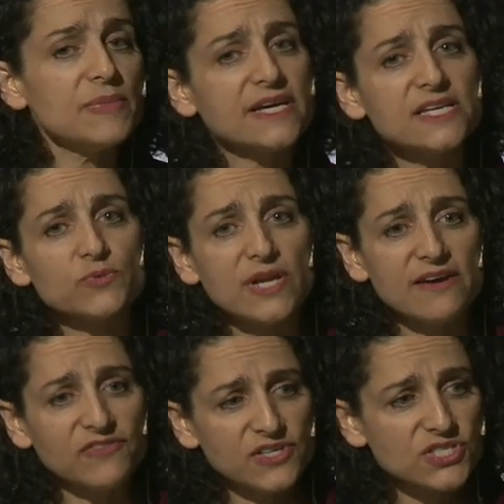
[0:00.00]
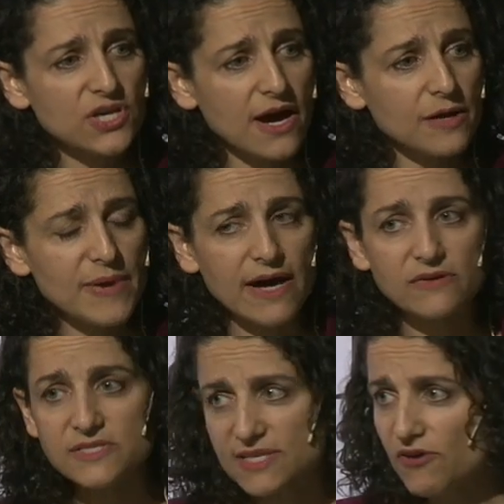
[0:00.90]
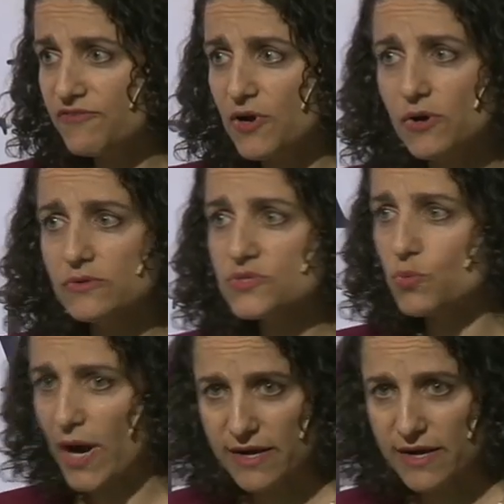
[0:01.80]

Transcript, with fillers: Because when I first talk about cell phones,